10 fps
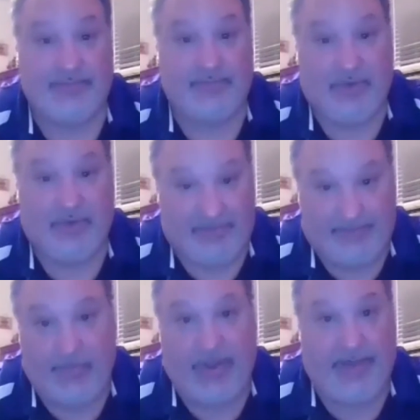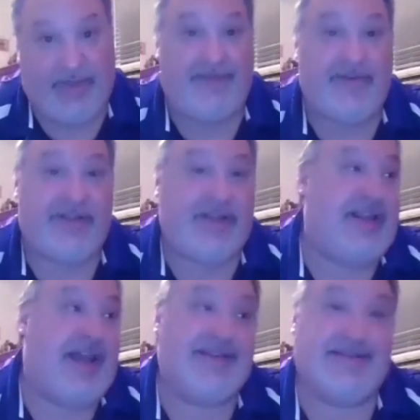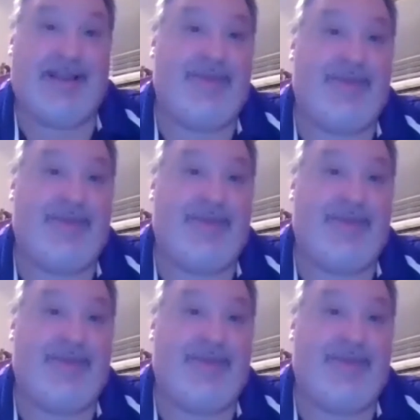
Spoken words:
We applied for DDS and they